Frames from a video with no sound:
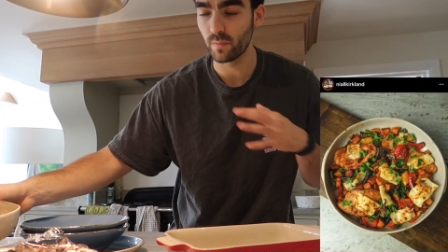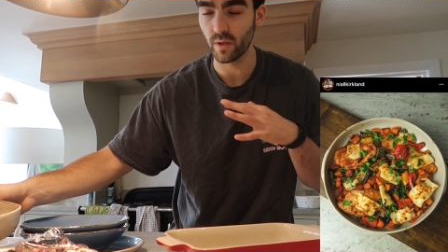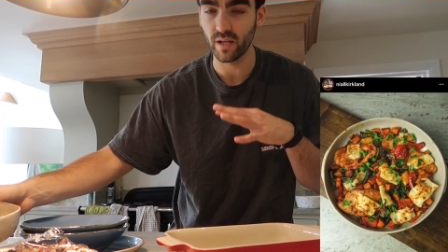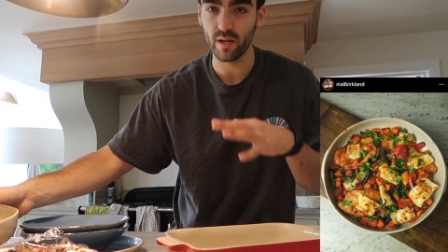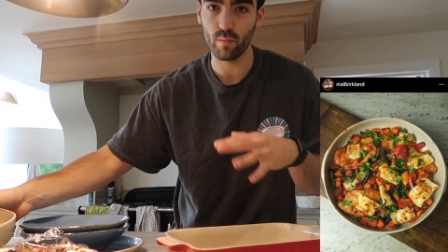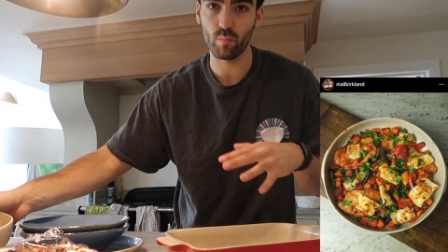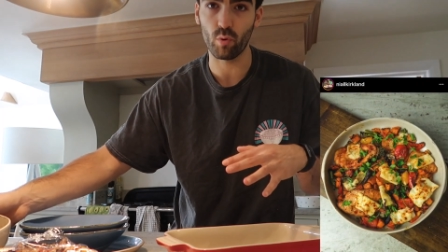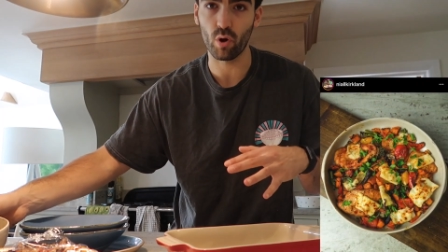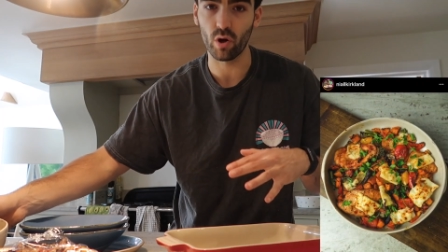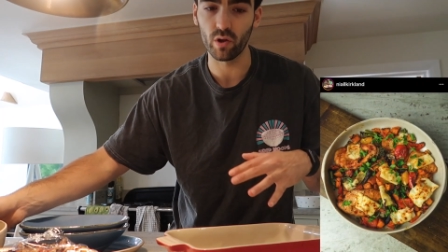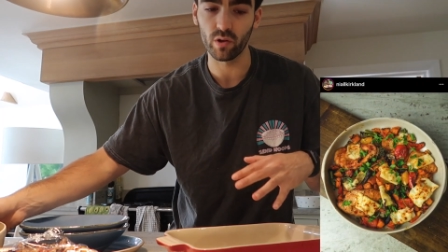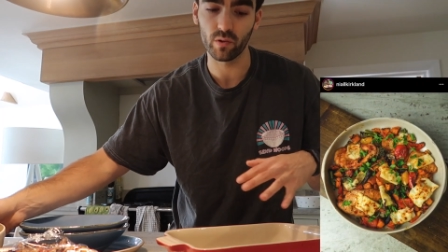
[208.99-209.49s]
but
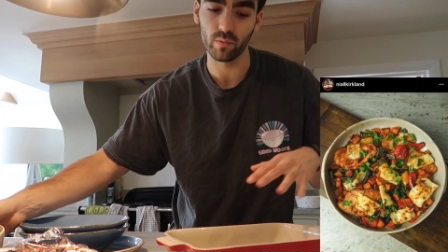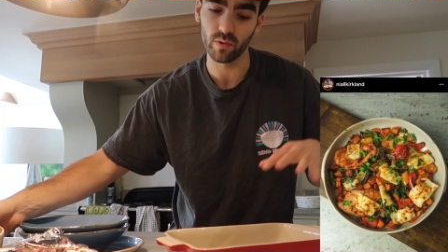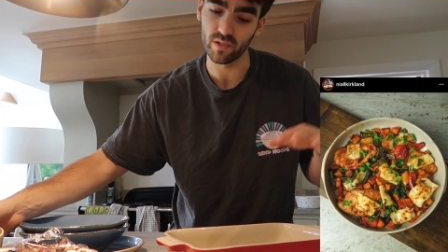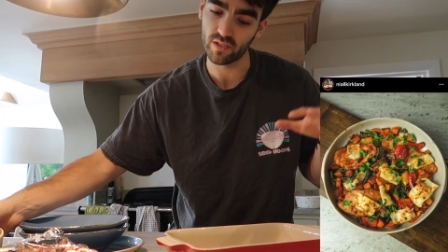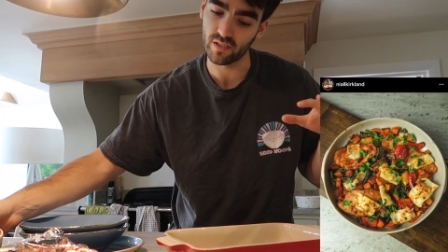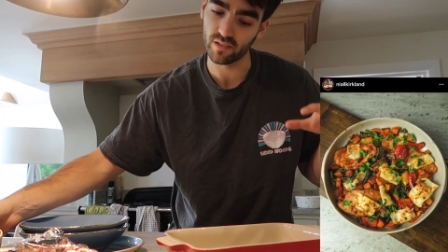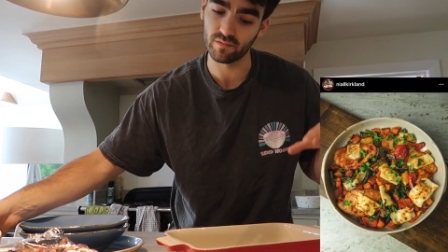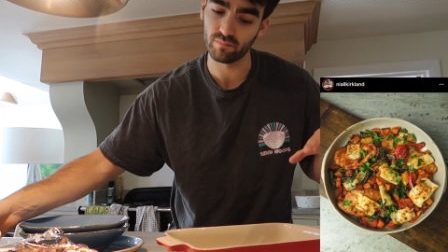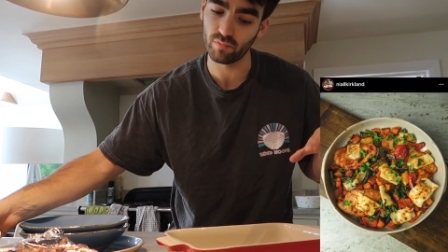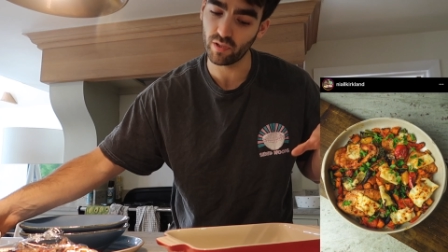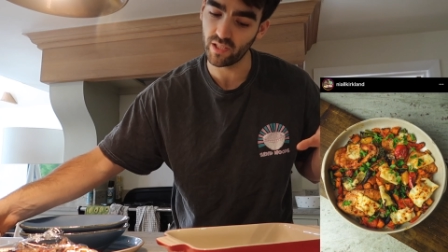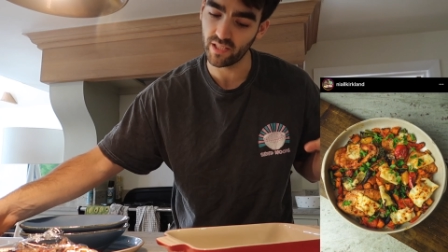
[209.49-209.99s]
it broke, which
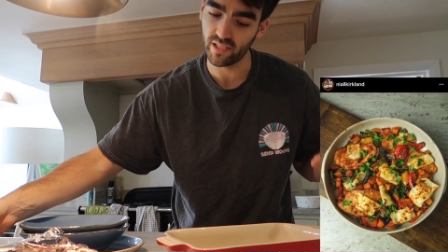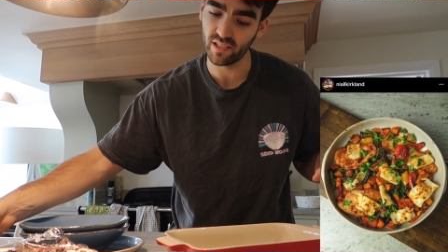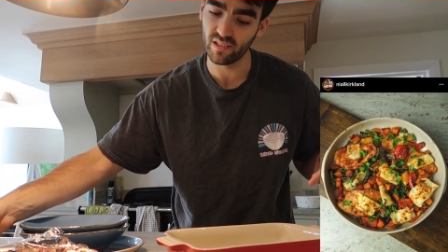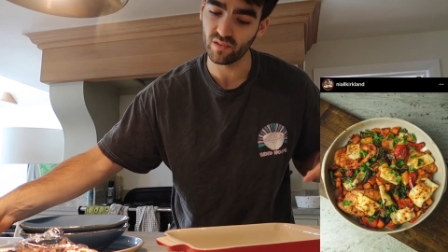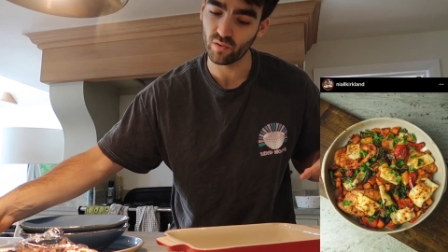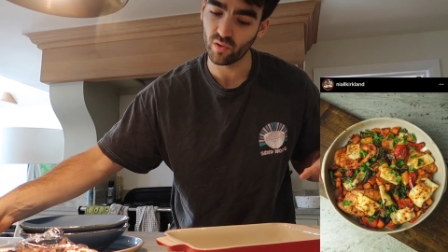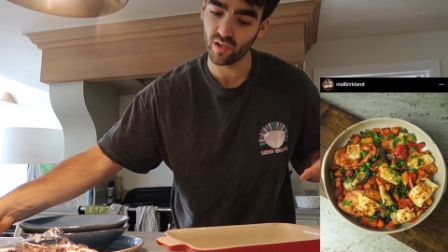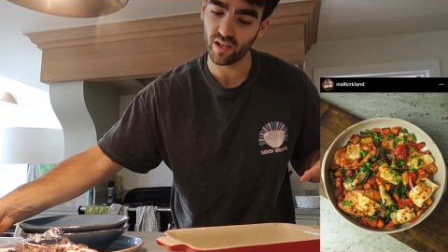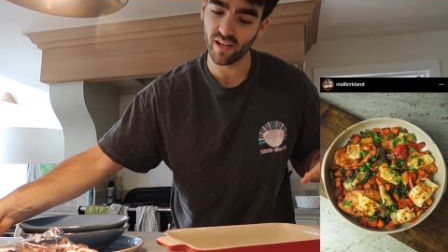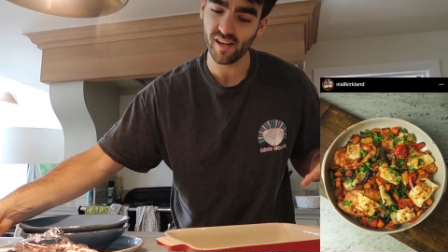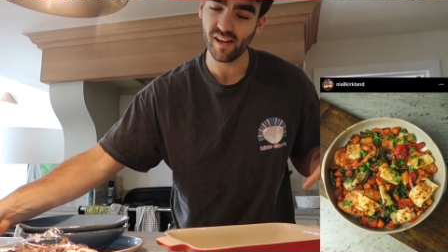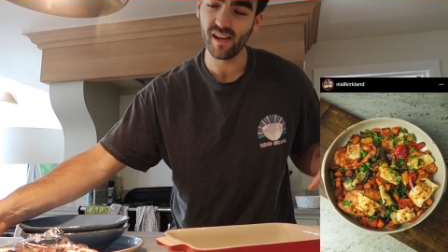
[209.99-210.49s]
is really
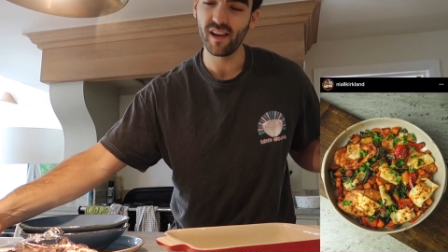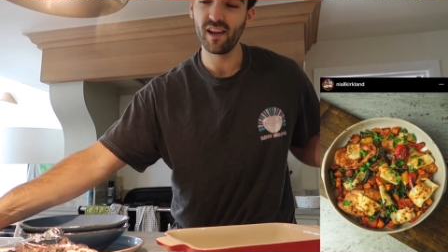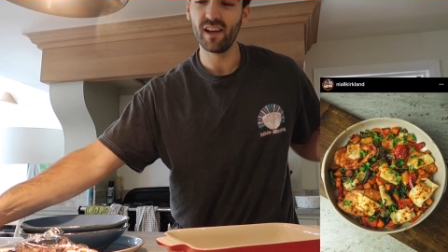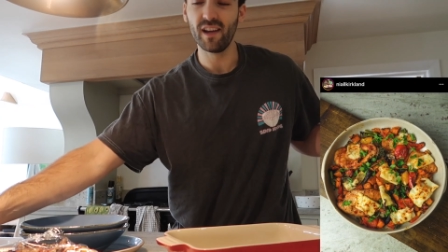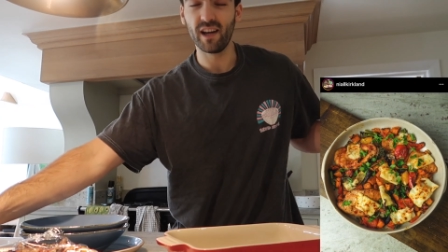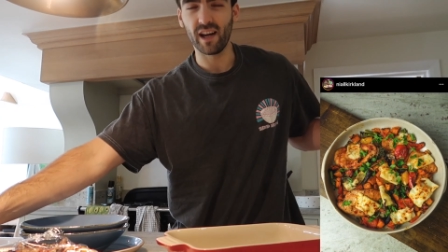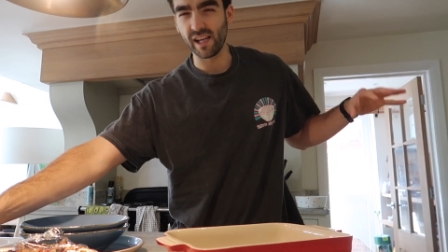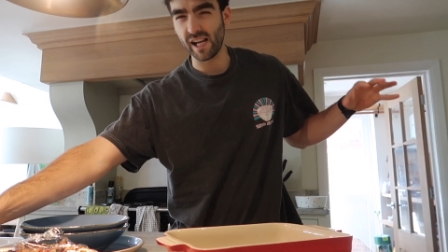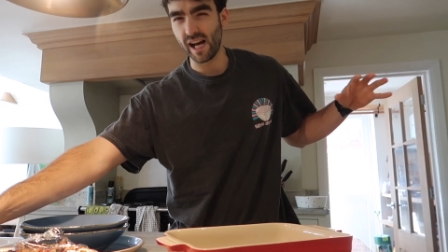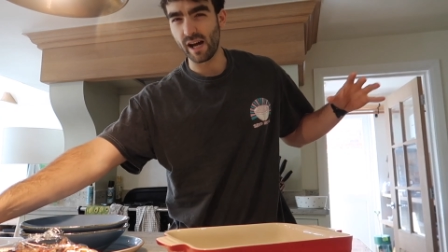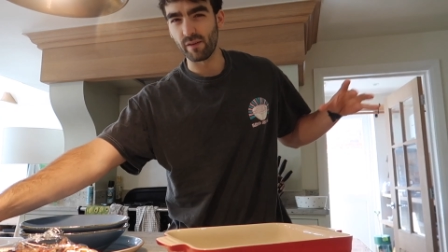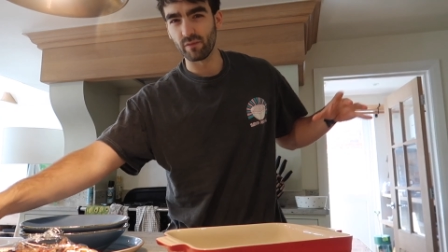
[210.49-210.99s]
annoying,
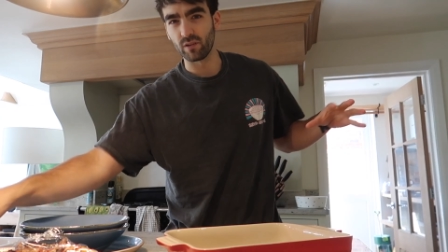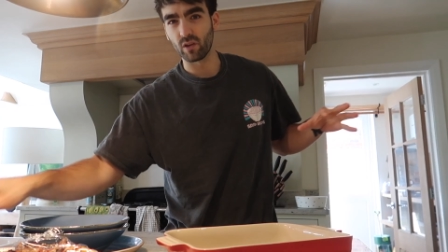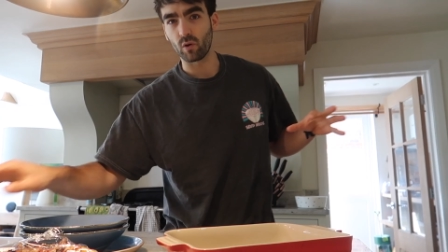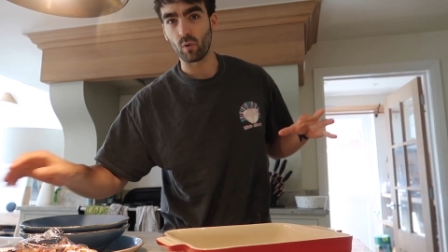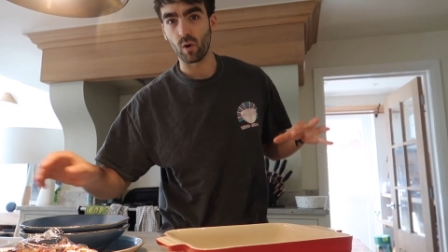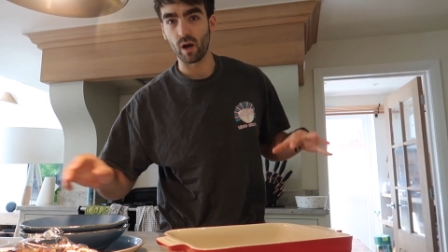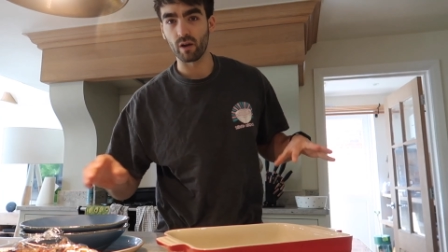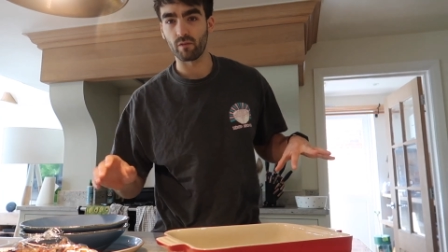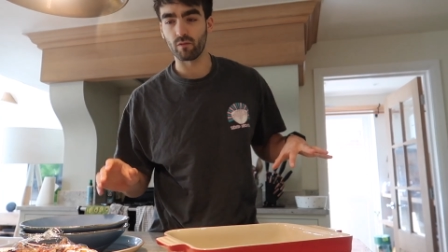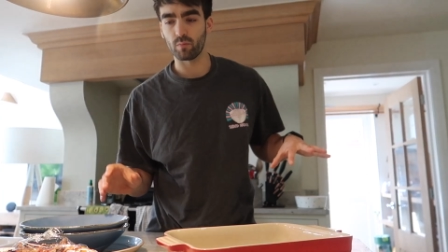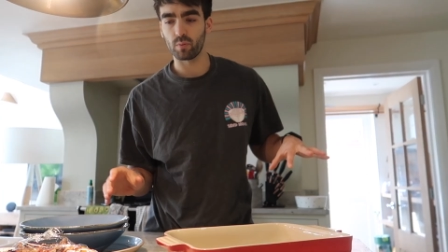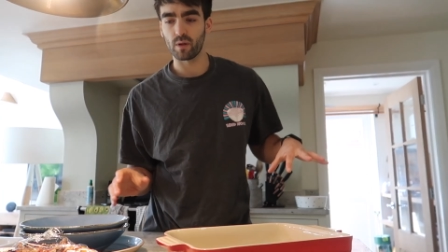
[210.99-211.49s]
and I haven't
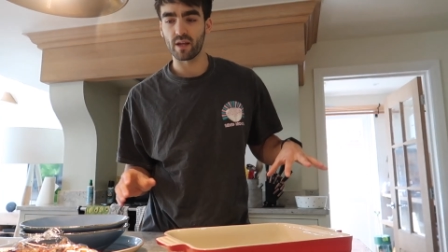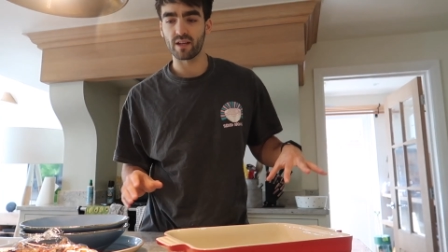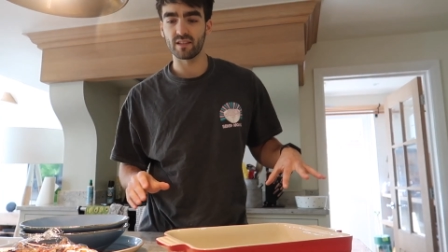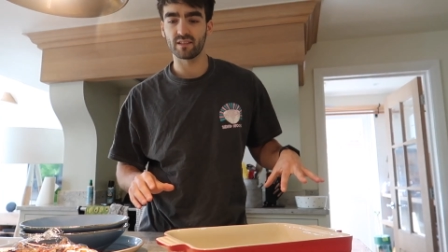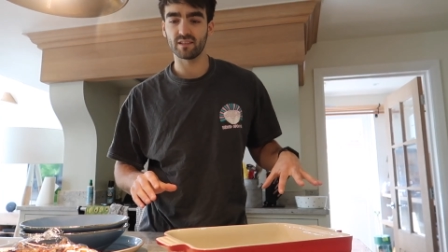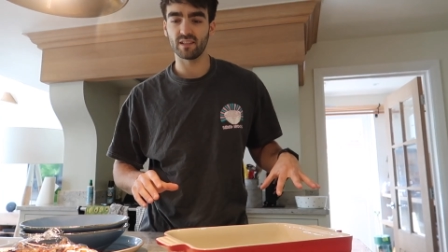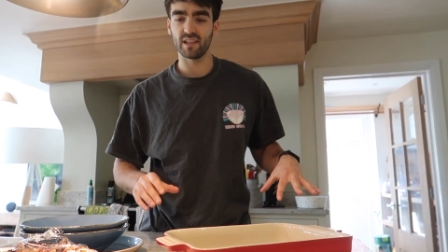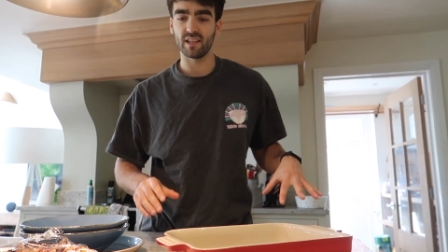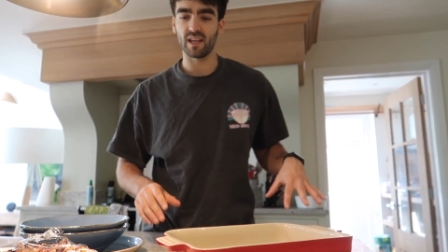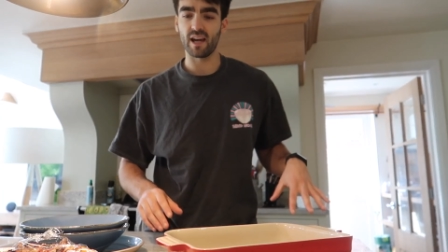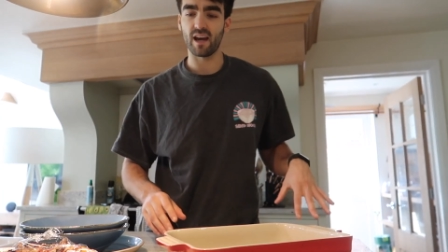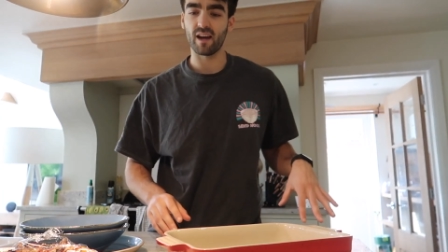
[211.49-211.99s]
quite
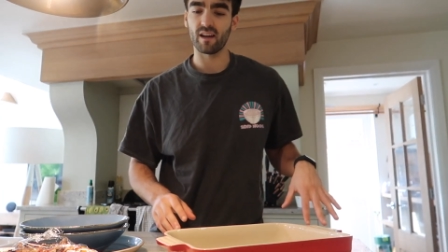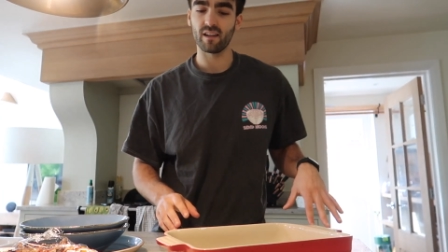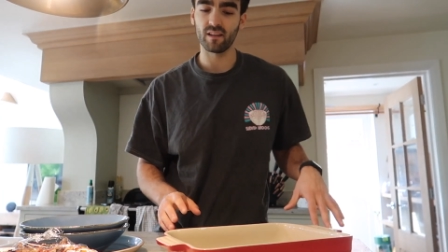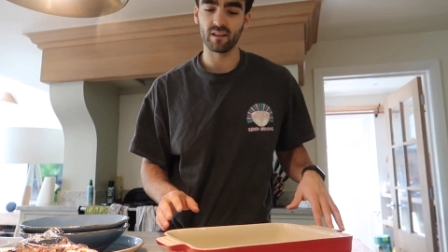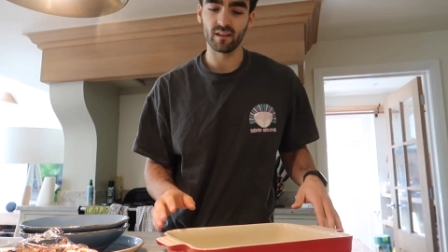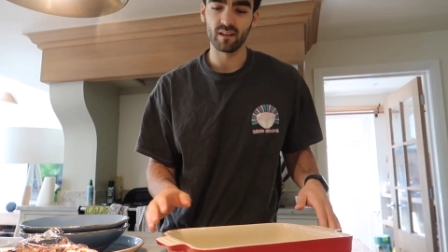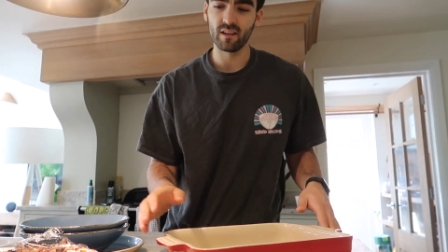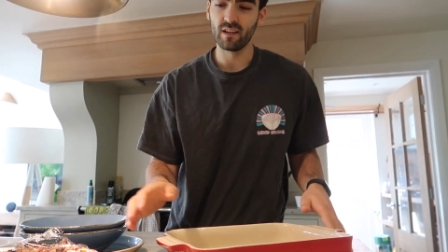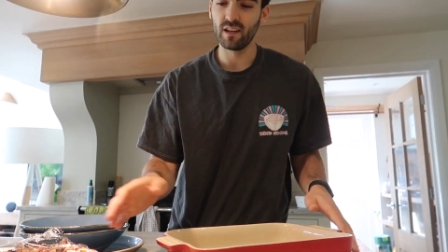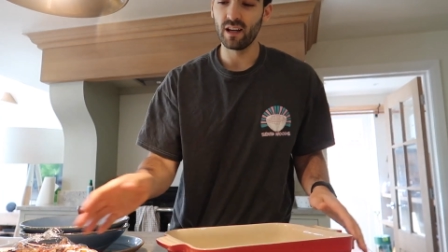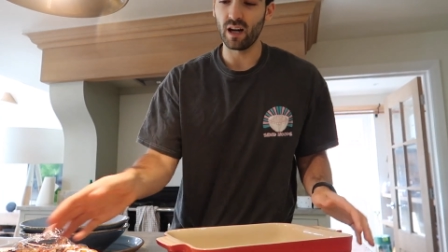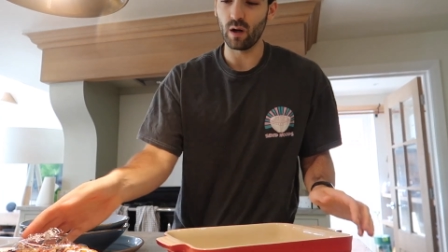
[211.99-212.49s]
replaced it yet.
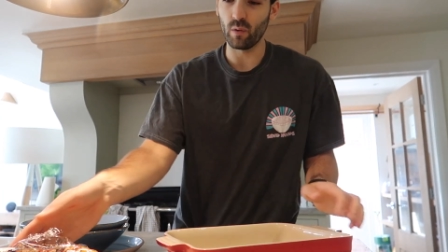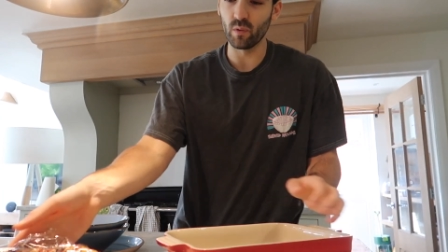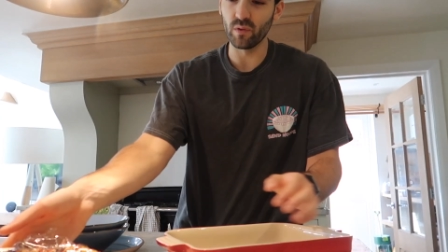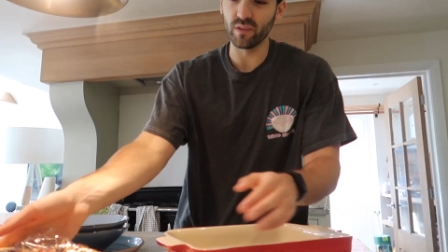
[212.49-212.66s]
I